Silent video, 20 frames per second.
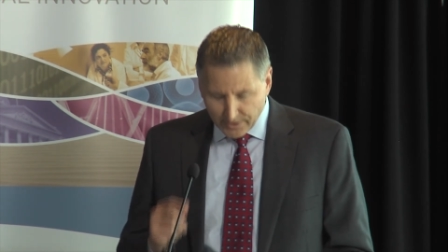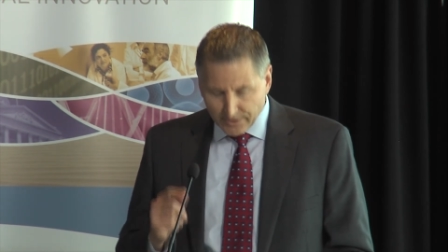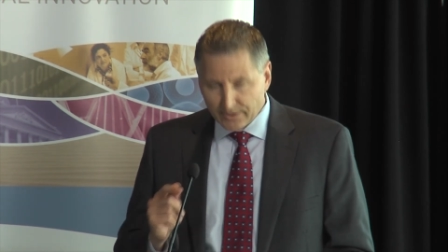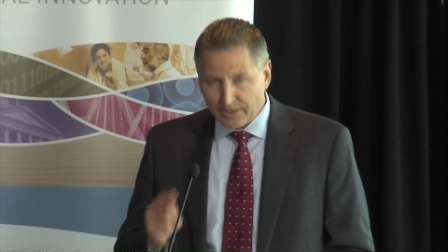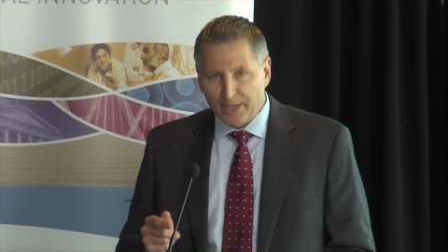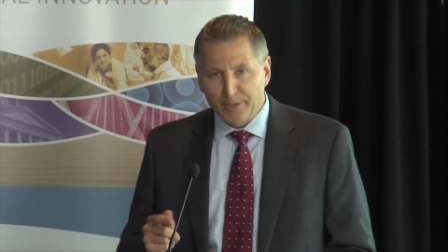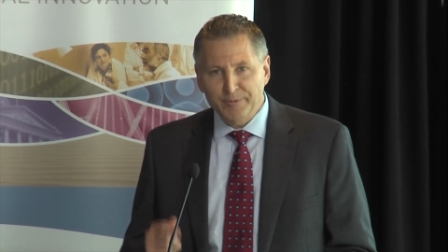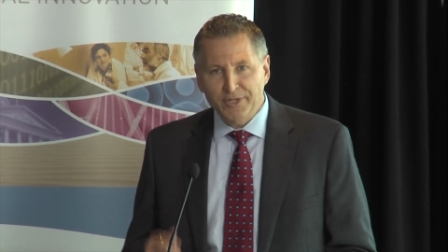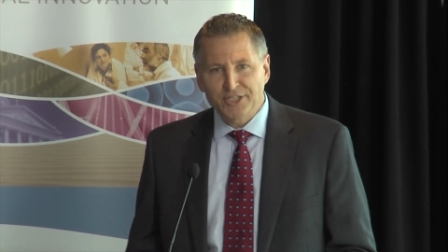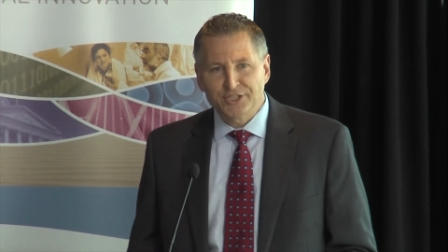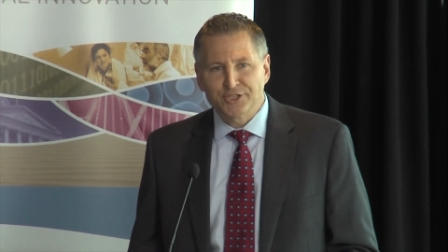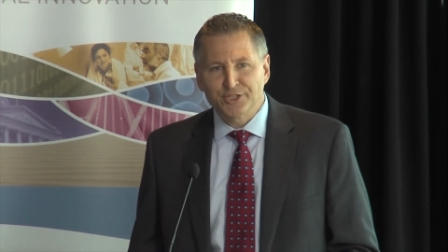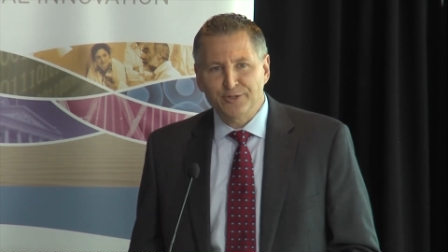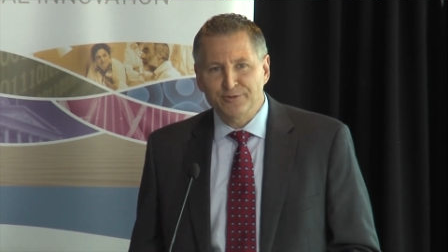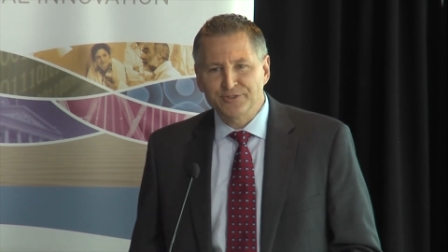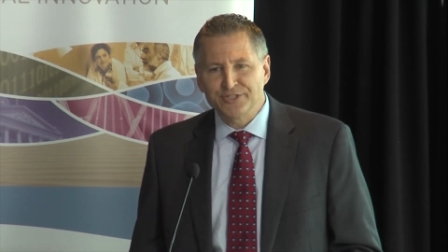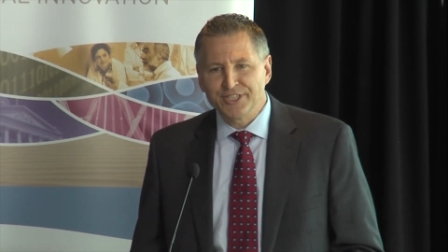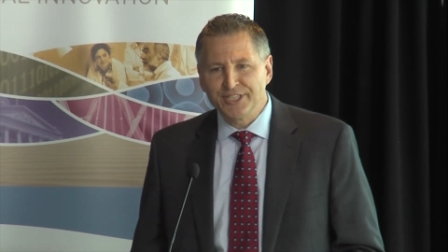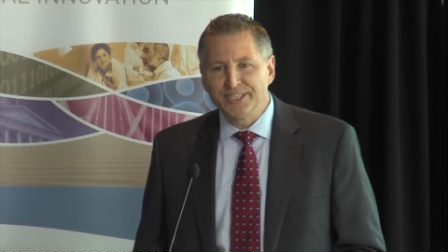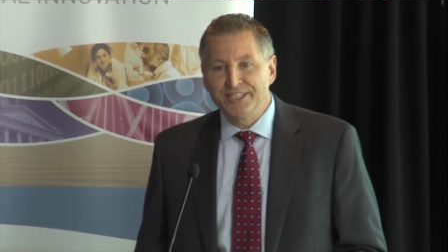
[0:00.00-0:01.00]
Now, I'm not sure
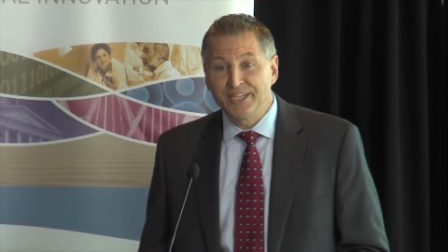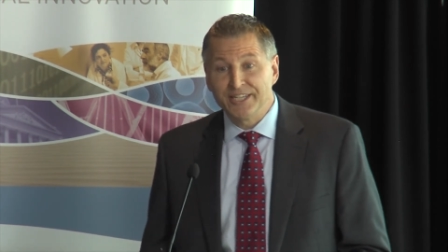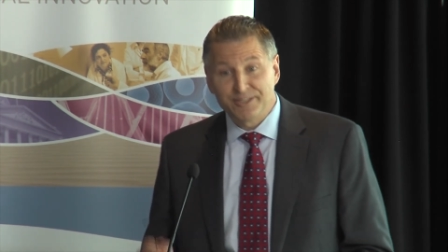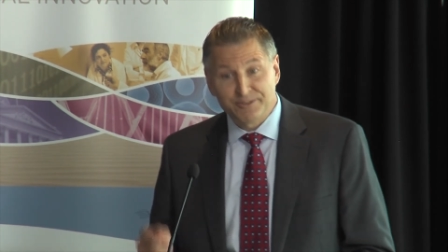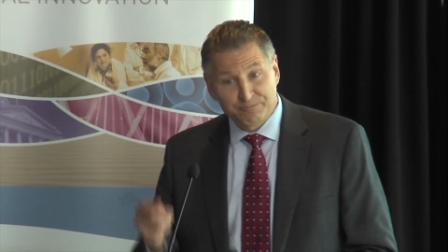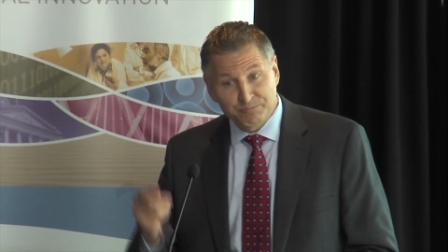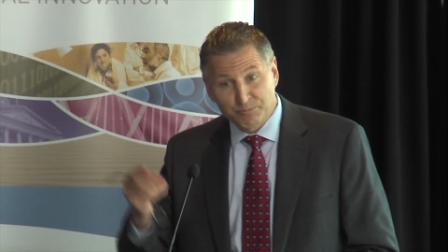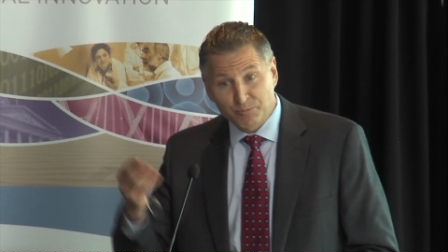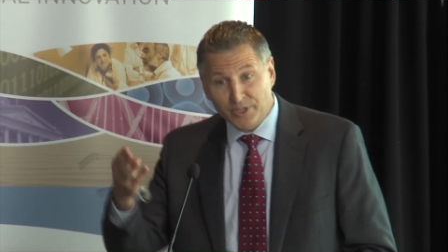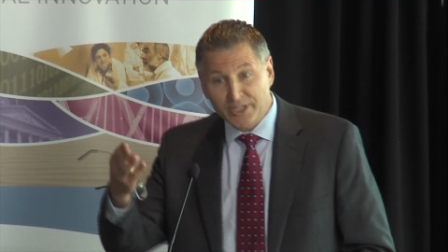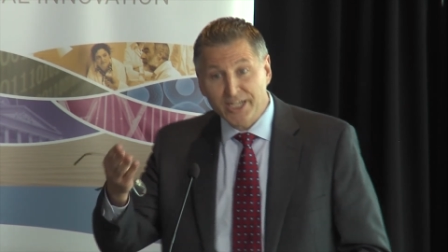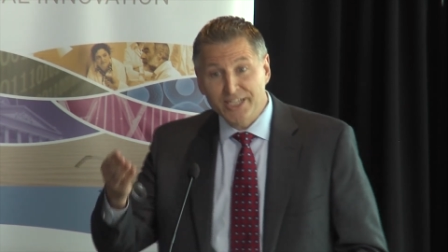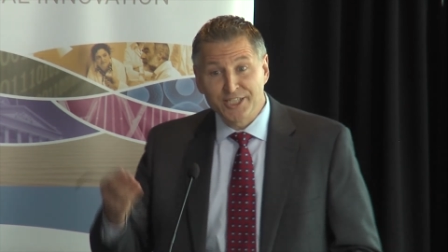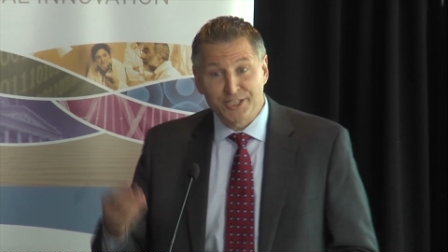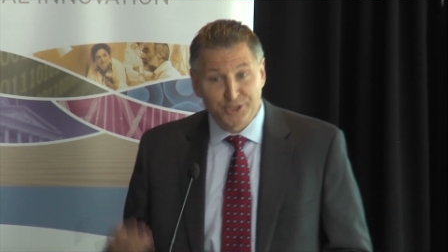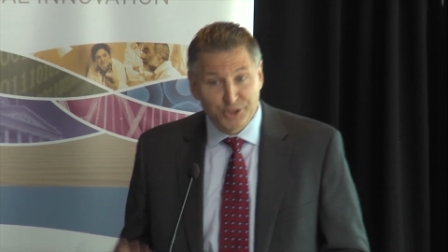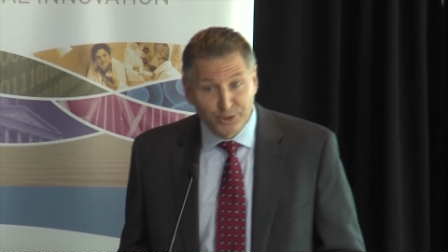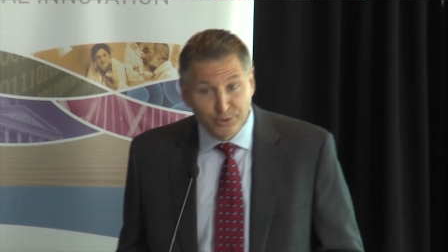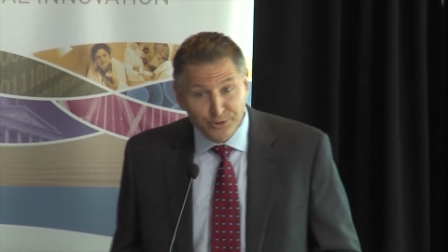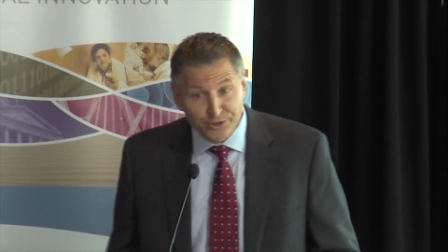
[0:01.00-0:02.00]
what kind
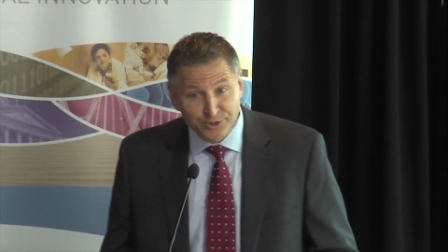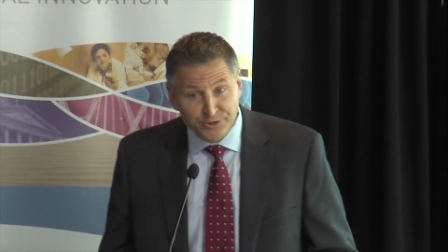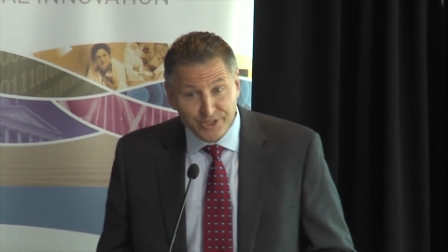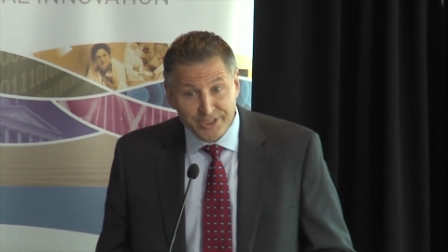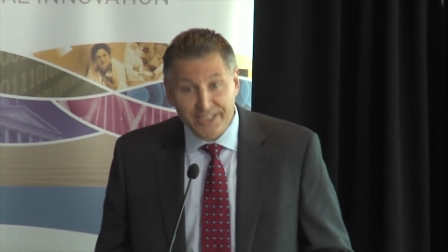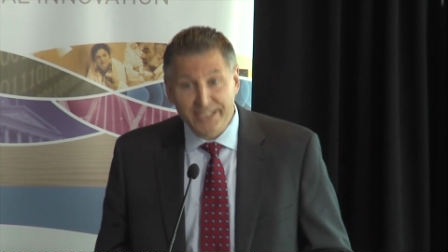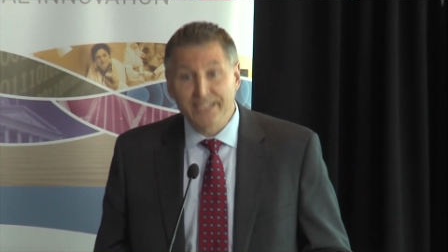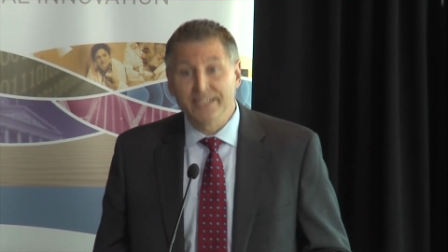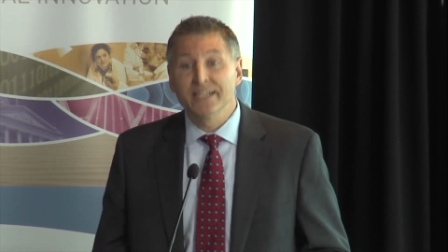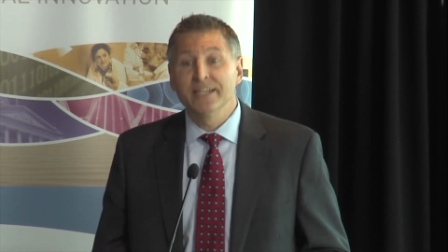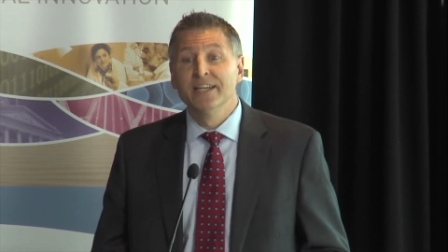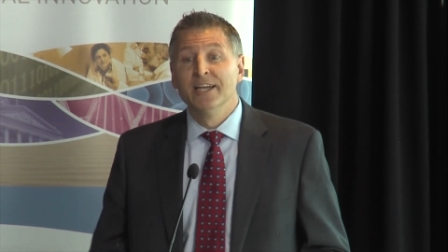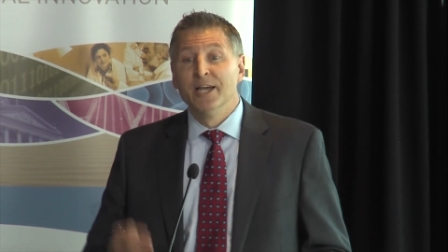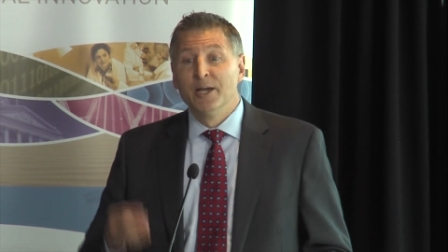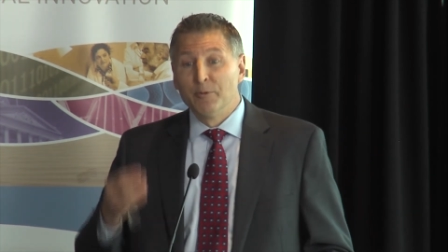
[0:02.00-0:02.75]
of tune you sing,